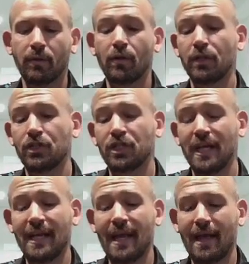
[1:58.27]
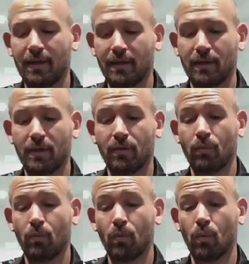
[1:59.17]
Got a G.
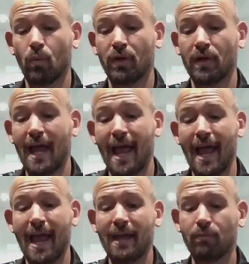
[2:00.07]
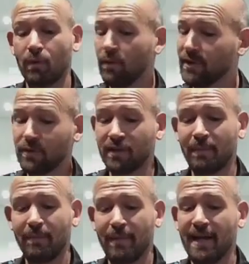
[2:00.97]
We've got an A. We want this one to
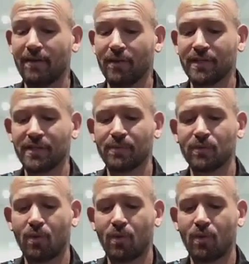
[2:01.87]
be B though, so this one's